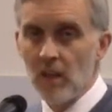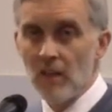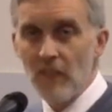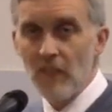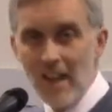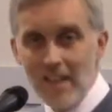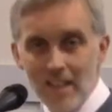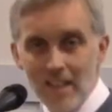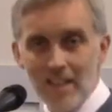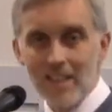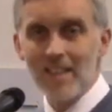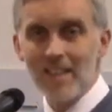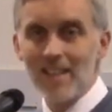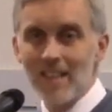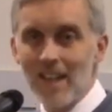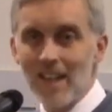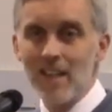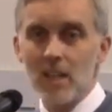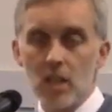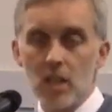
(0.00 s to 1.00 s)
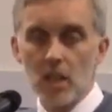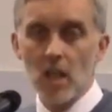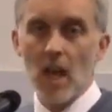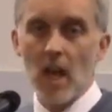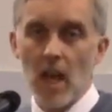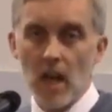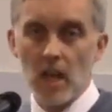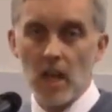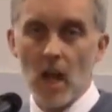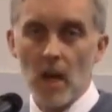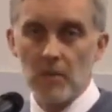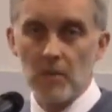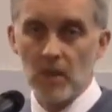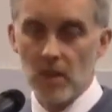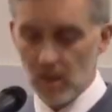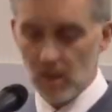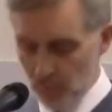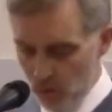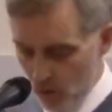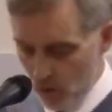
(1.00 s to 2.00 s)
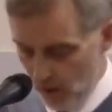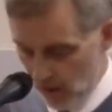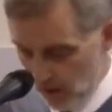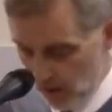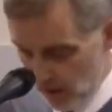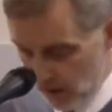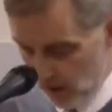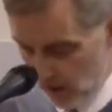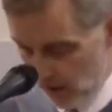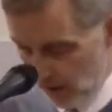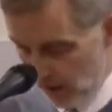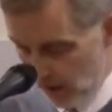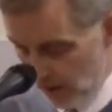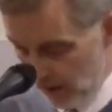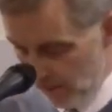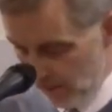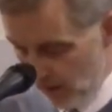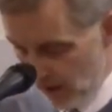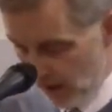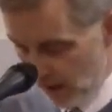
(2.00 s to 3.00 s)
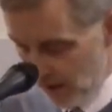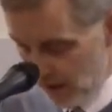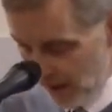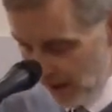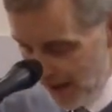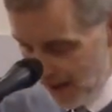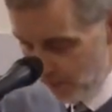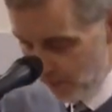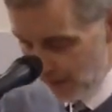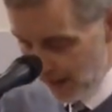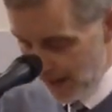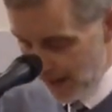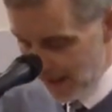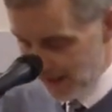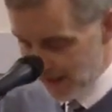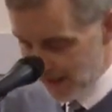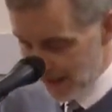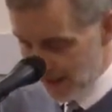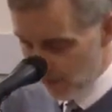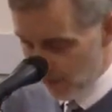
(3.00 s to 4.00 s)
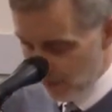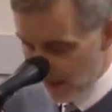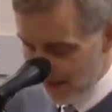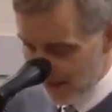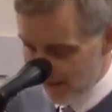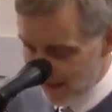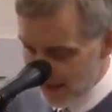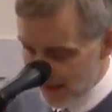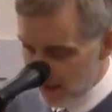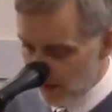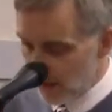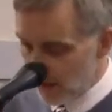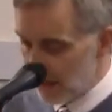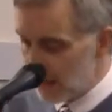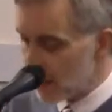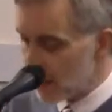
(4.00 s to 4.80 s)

the events since then, up to this point, take place in a period